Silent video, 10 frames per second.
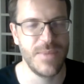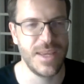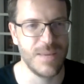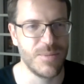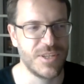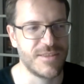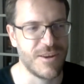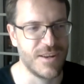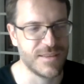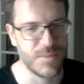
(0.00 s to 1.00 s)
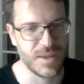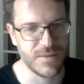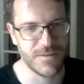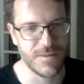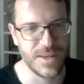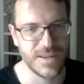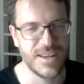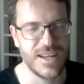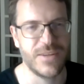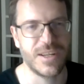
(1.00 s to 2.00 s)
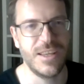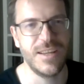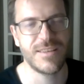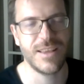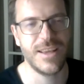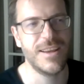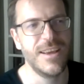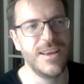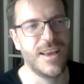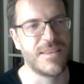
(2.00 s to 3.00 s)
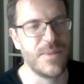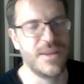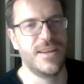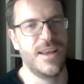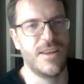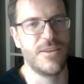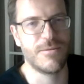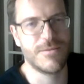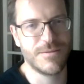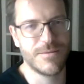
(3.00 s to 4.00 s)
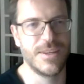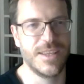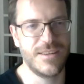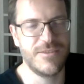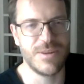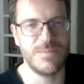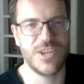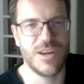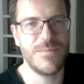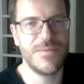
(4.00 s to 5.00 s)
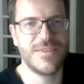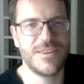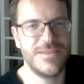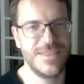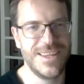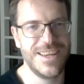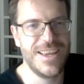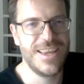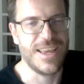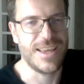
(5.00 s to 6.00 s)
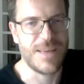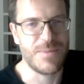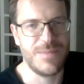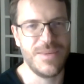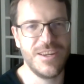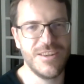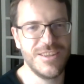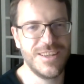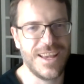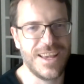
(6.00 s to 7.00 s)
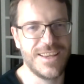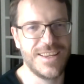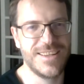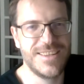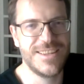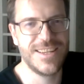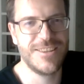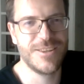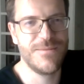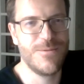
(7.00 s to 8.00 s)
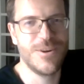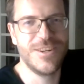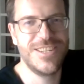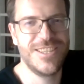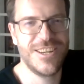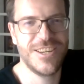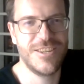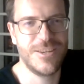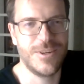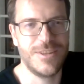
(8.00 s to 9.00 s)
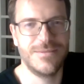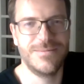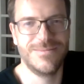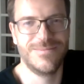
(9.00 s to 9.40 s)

Being able to start on something from a kind of a clean slate has been another really dream job. So yeah, happy to be here and looking forward to talking to you all.